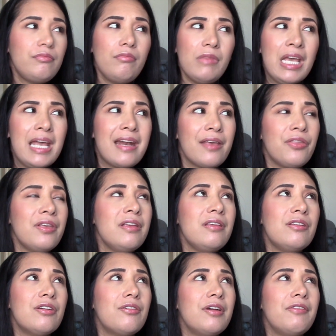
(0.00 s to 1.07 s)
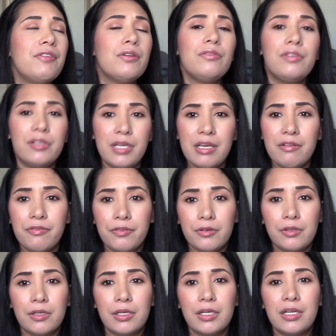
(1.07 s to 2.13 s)
And I think, you know, if you're looking
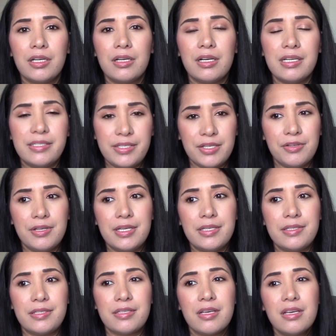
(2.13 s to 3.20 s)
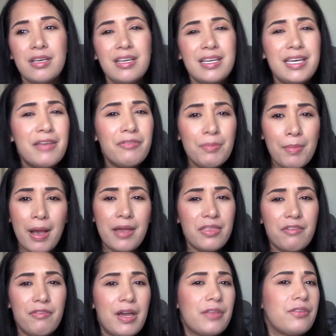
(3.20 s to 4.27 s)
for a series, never mind
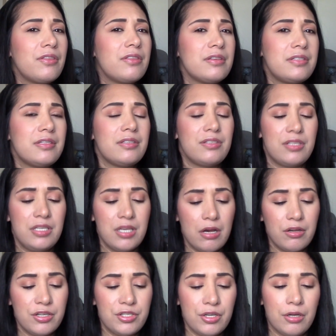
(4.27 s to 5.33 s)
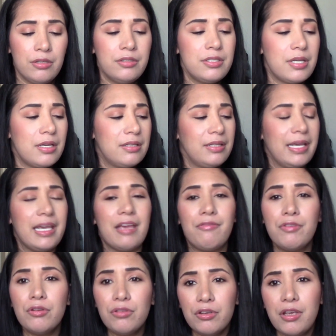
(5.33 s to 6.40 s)
the fact that this is young adult, like if
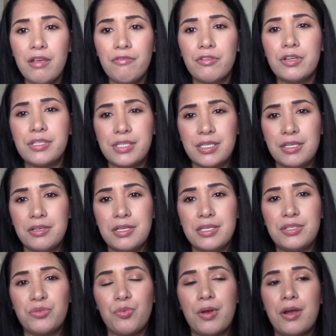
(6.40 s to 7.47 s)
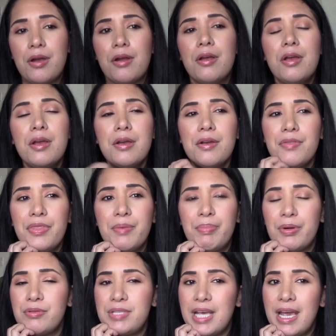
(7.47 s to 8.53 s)
you're looking for a series where the
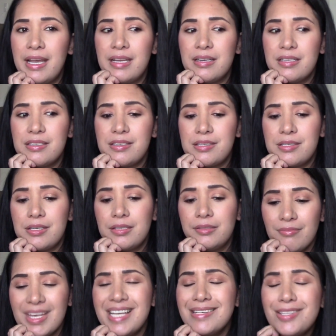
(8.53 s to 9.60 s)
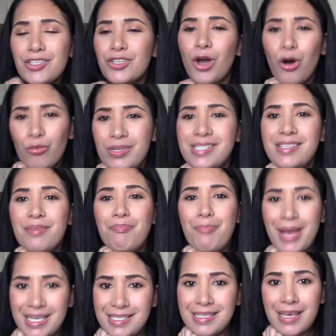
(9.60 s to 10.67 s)
protagonist isn't always the
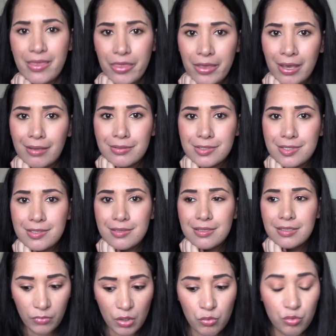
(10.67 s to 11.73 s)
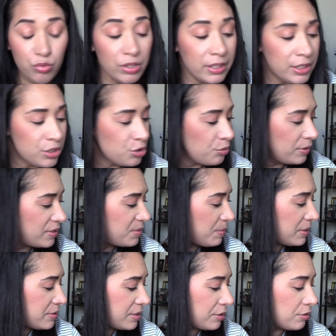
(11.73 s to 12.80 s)
best at things. Really enjoyed the
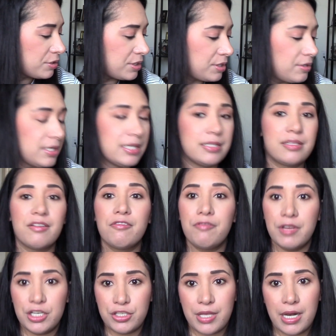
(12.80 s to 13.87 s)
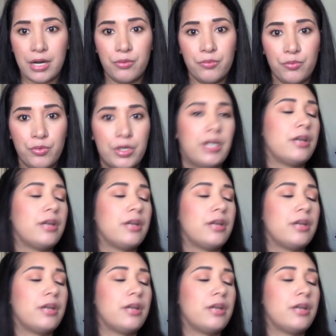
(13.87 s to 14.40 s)
Spellsinger series, finished that one on